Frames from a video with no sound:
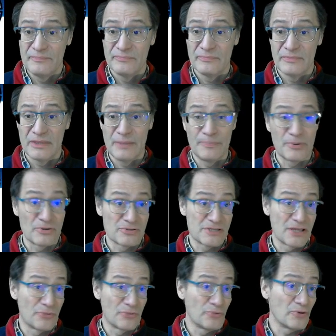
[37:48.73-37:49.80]
The
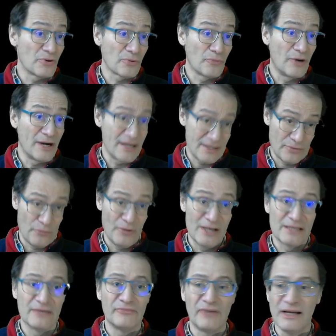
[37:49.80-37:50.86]
procedure was well
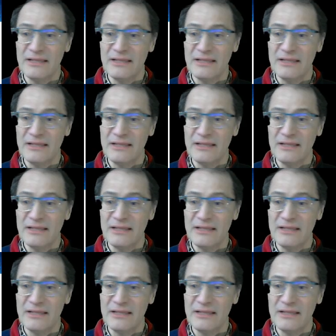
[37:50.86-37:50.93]
defined,